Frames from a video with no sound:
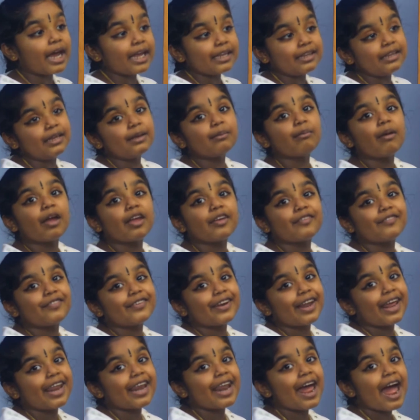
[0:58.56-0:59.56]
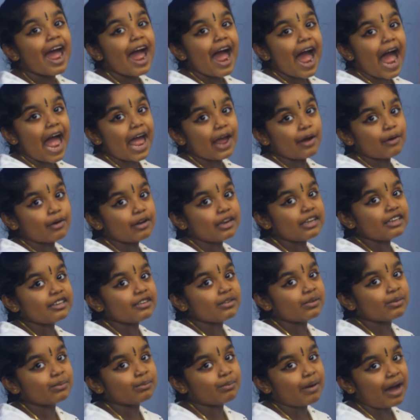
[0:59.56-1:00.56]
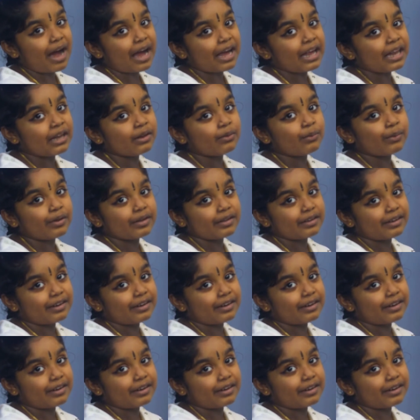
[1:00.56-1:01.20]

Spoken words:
see my friend, I only smile with